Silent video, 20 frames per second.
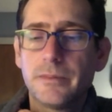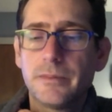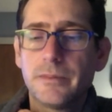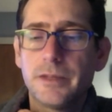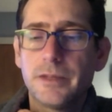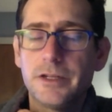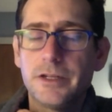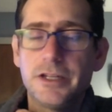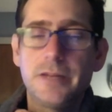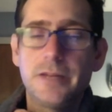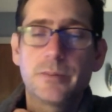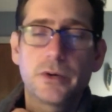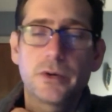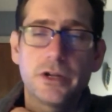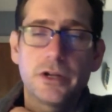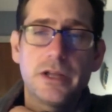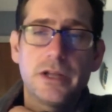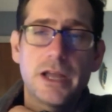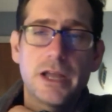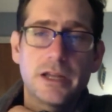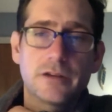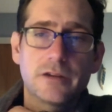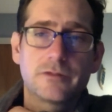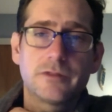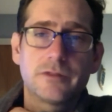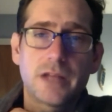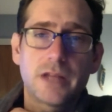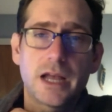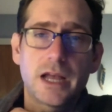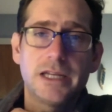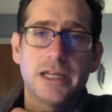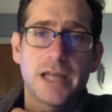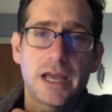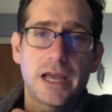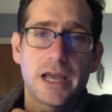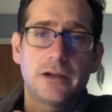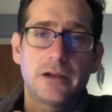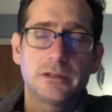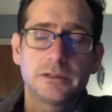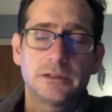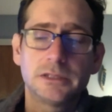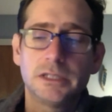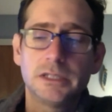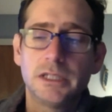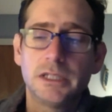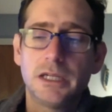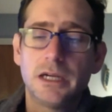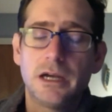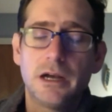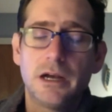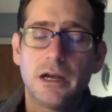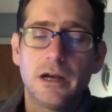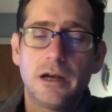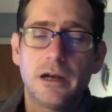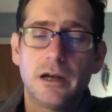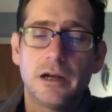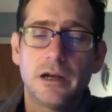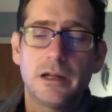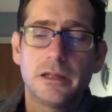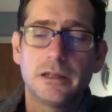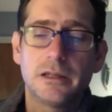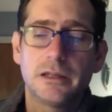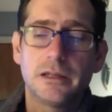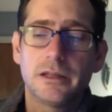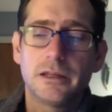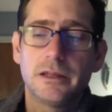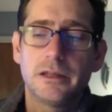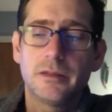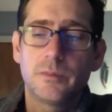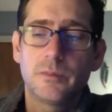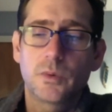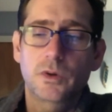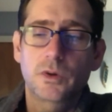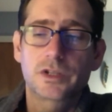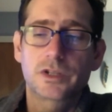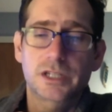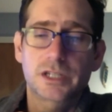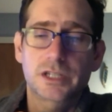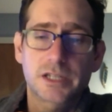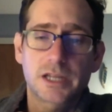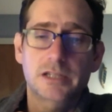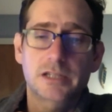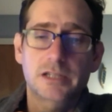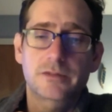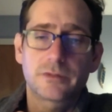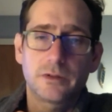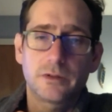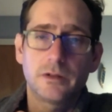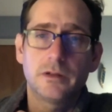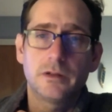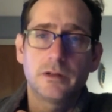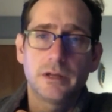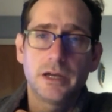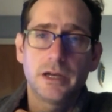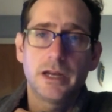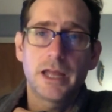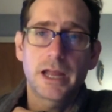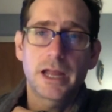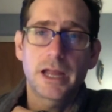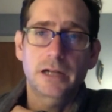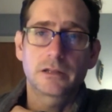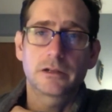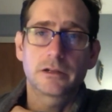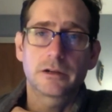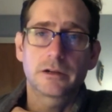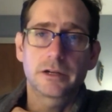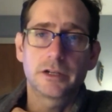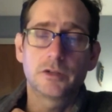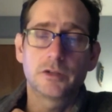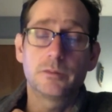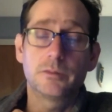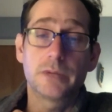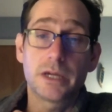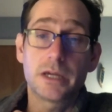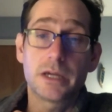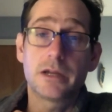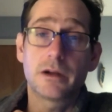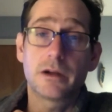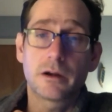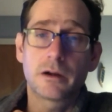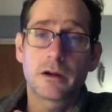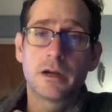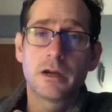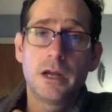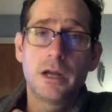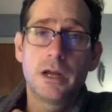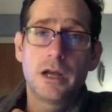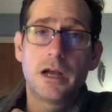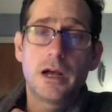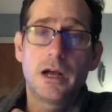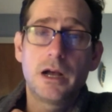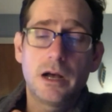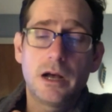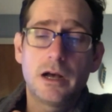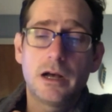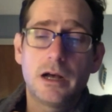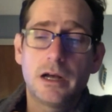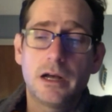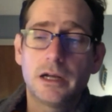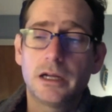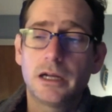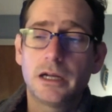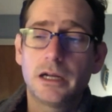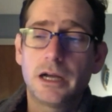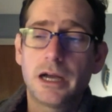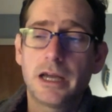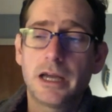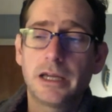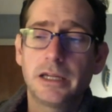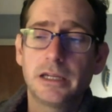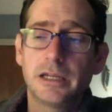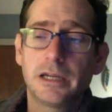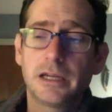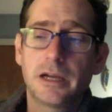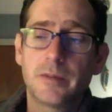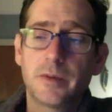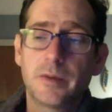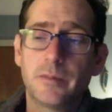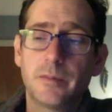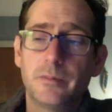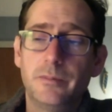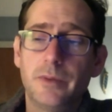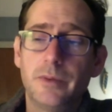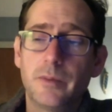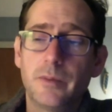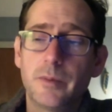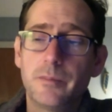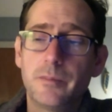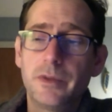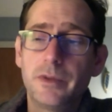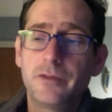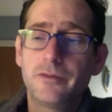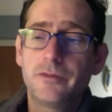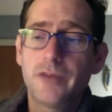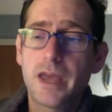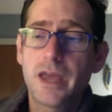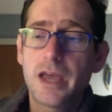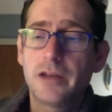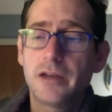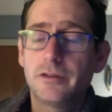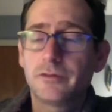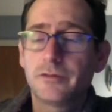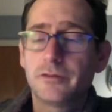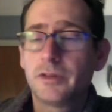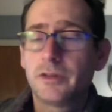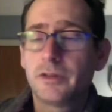the deeper you get your fly down, uh, the more successful an angler you'll be here. Uh, I, am a, I'm a big fan of,